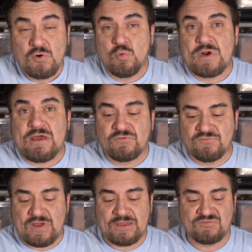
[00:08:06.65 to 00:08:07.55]
1 out of
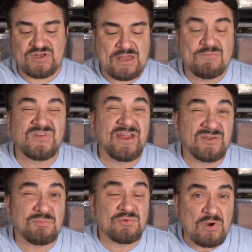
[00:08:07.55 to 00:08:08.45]
5 times I
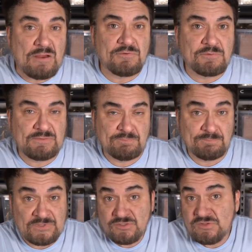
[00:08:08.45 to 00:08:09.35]
can probably
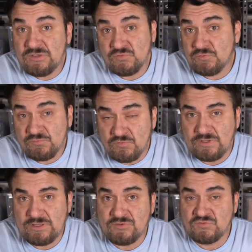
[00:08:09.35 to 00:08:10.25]
get these for
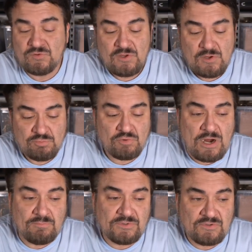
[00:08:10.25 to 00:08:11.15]
free. That's
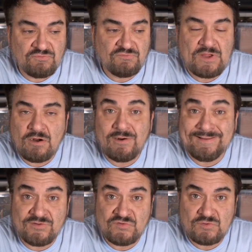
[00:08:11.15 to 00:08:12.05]
probably a fair
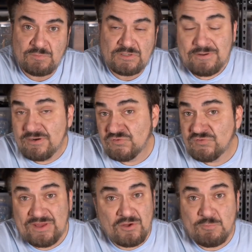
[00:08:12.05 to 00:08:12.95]
estimate. Now at a
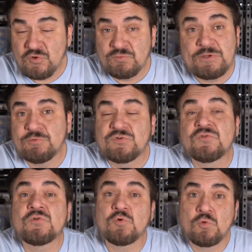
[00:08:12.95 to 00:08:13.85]
sale, most people
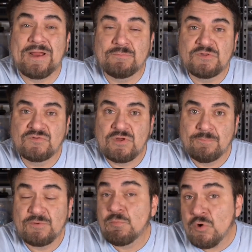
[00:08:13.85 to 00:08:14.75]
just don't grab these
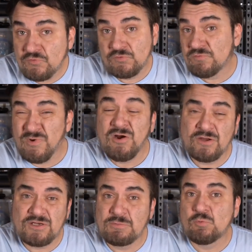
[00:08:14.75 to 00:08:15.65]
up. Most of them
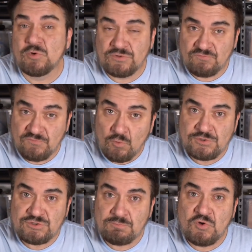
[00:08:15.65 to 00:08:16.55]
aren't going to be worth a
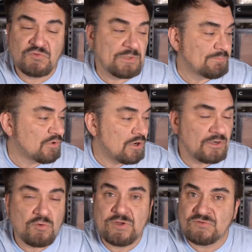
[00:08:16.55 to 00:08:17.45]
fortune. Most people
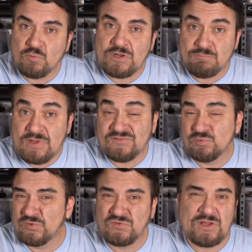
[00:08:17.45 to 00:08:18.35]
aren't going to want to
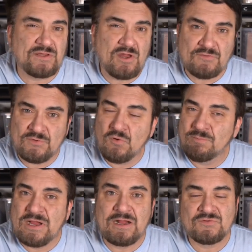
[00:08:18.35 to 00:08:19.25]
mess with selling off a
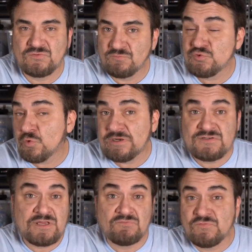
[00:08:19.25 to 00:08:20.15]
whole box and
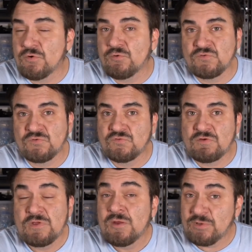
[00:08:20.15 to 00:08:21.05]
trying to take photos and
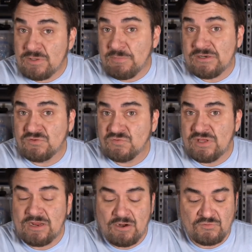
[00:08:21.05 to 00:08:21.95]
stuff. But the
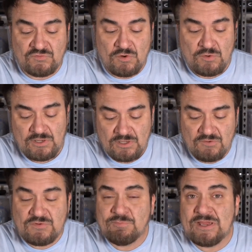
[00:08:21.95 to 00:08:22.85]
money's there. So
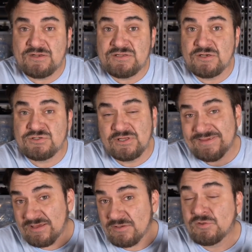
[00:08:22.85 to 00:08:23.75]
if you pay attention
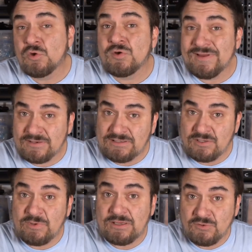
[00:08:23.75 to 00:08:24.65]
again, look on
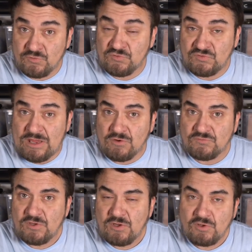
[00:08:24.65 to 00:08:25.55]
eBay
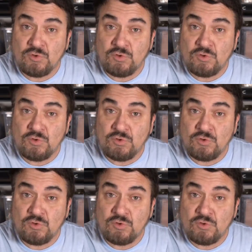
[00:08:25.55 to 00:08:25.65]
yourself.